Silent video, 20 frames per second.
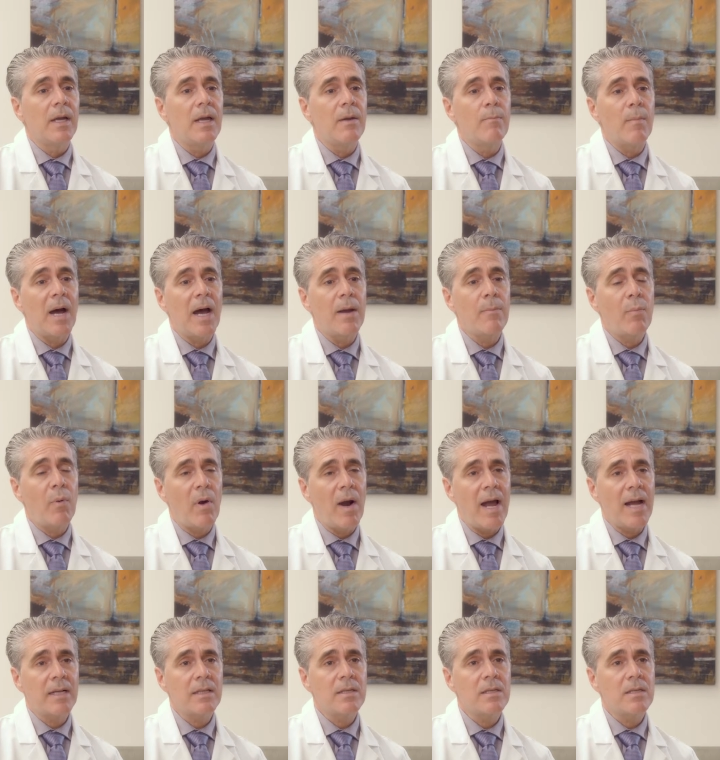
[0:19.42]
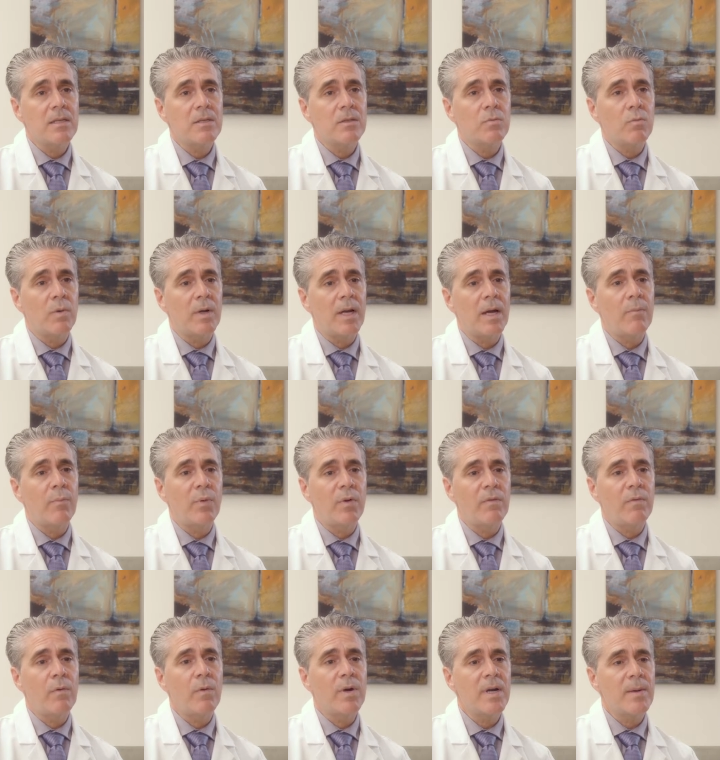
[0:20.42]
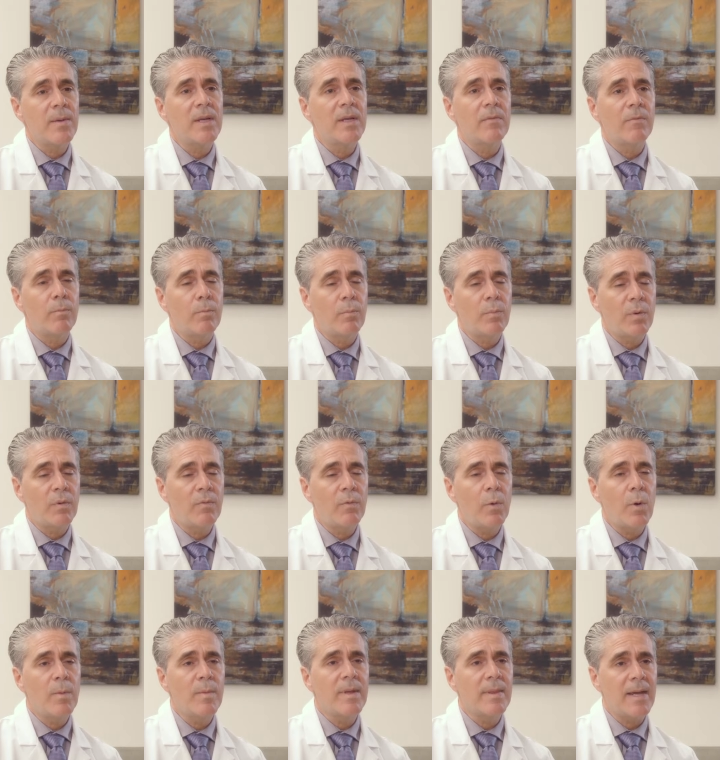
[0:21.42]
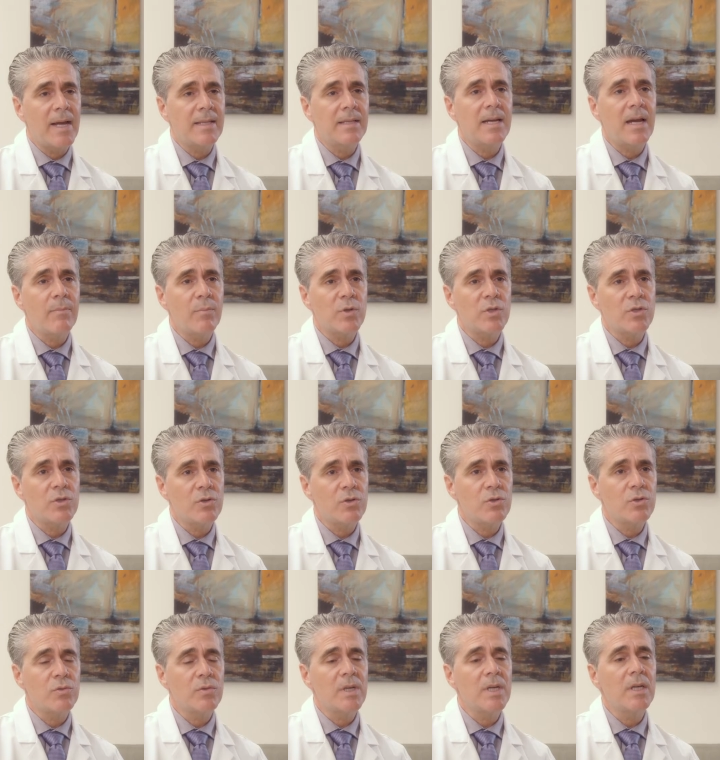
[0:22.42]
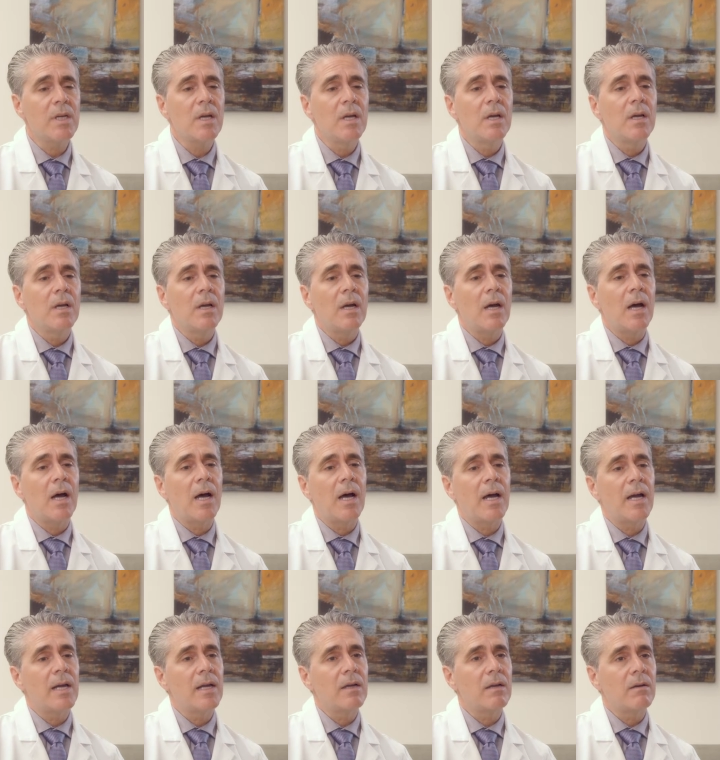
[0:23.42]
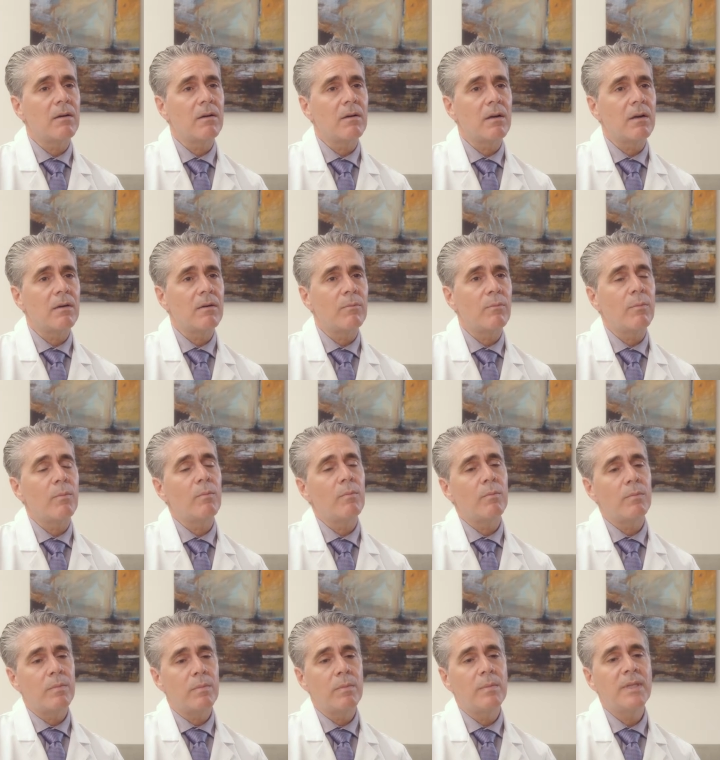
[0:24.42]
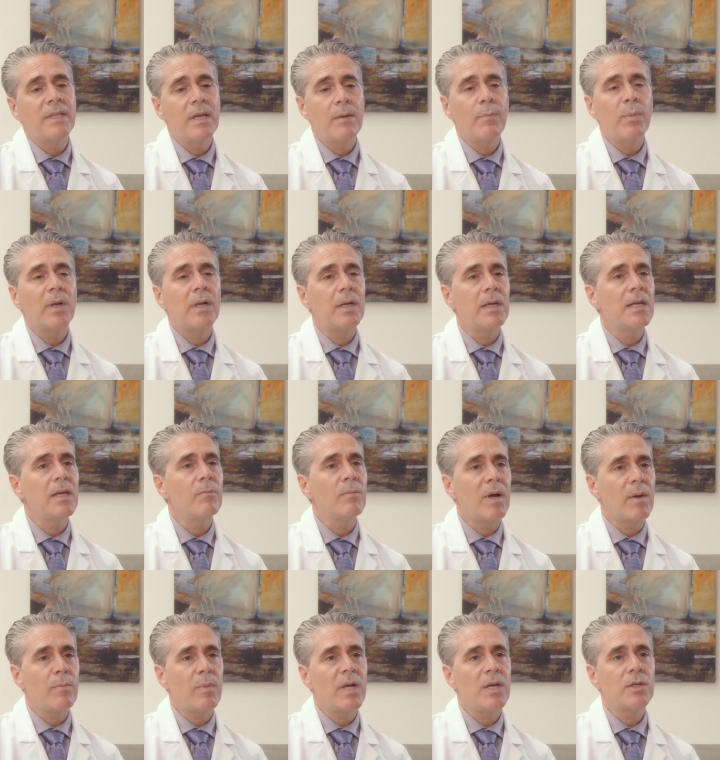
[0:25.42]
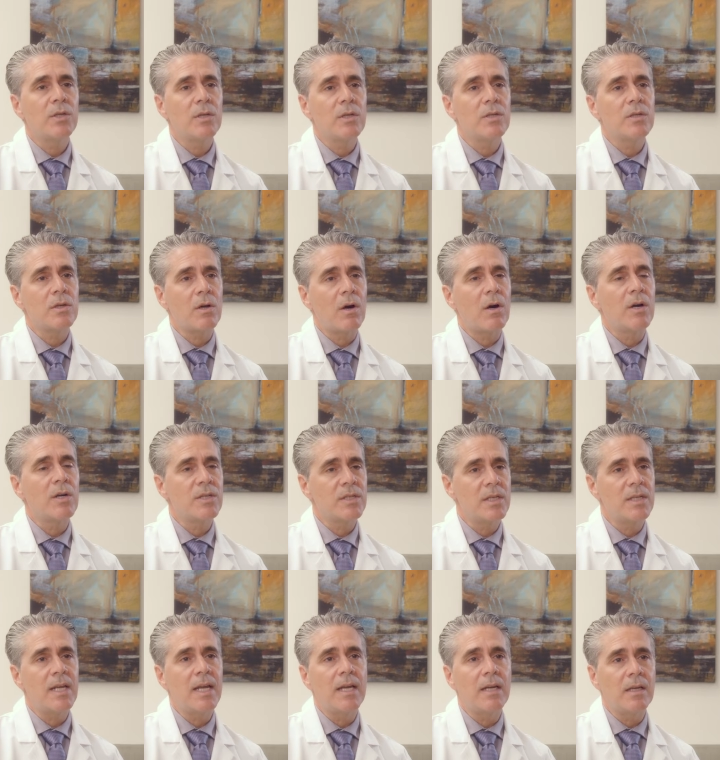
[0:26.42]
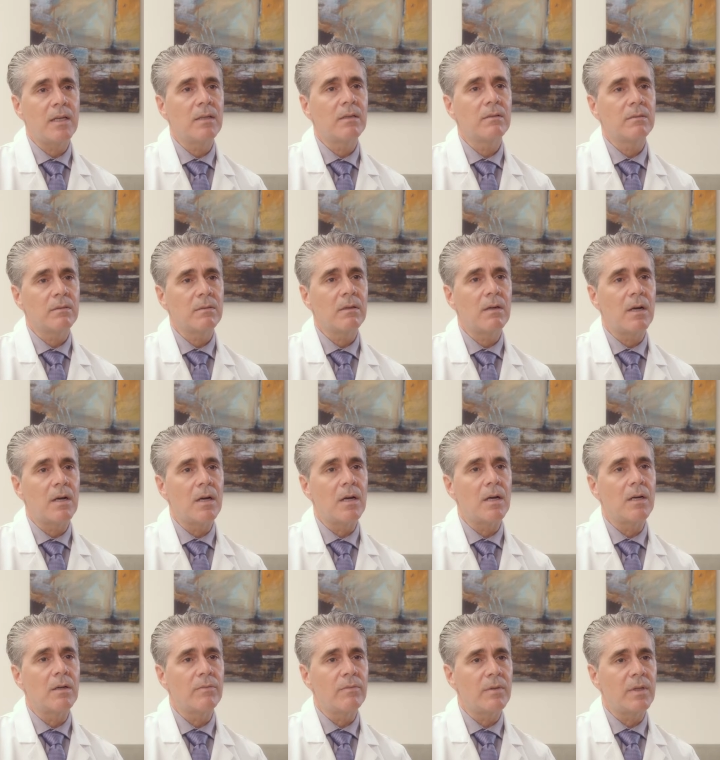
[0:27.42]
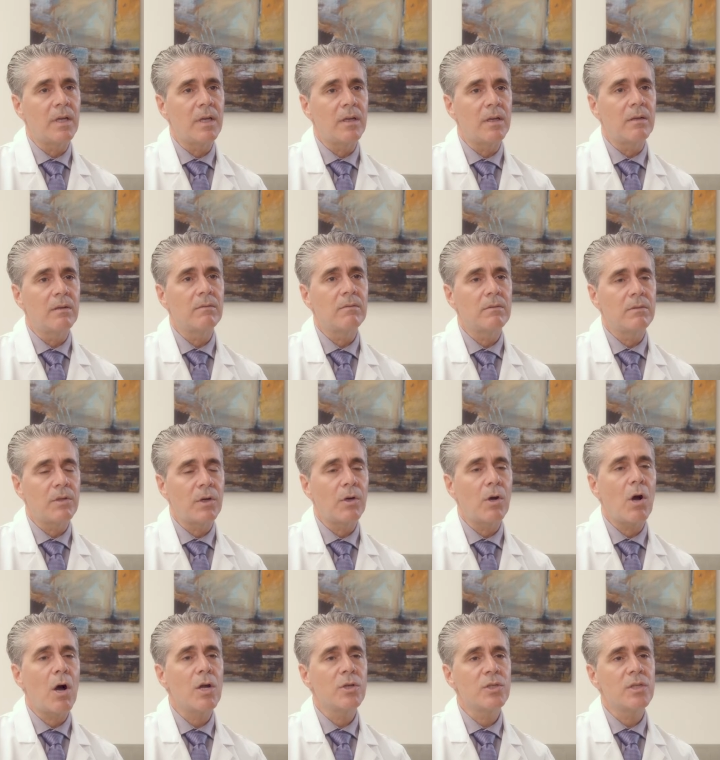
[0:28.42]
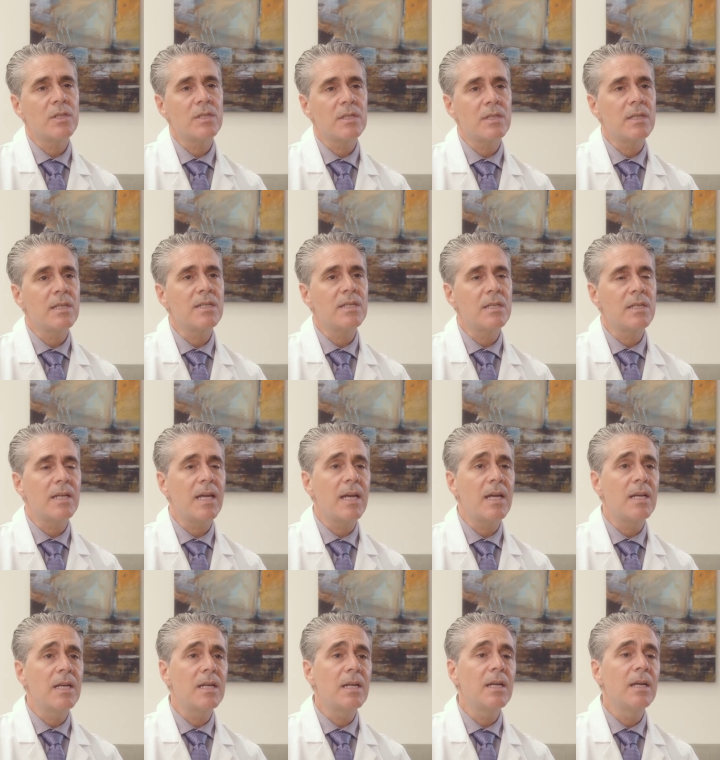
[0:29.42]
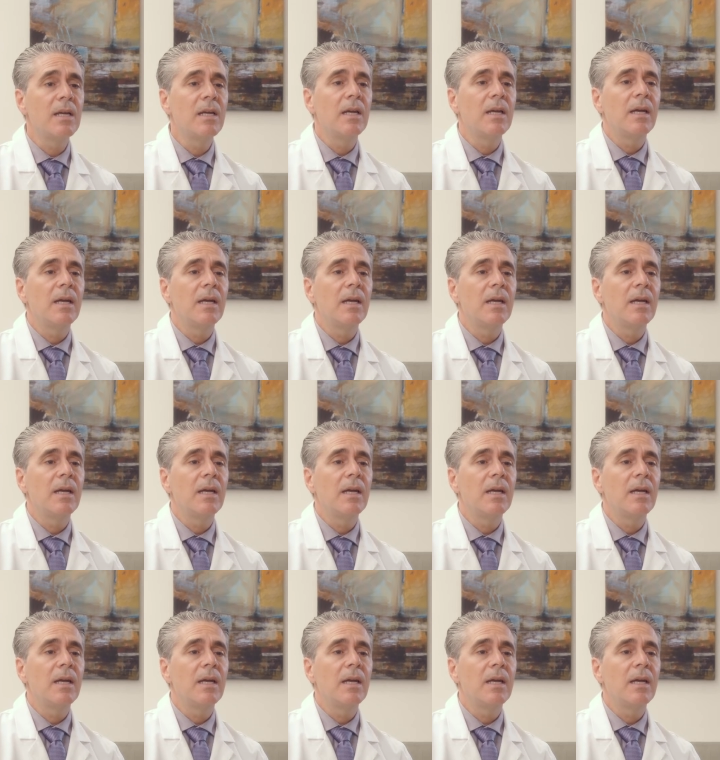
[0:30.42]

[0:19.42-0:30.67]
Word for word: in my practice, when I'm performing, performing that type of surgery, I typically my patients are sedated. Uh, they, they're consciously sedated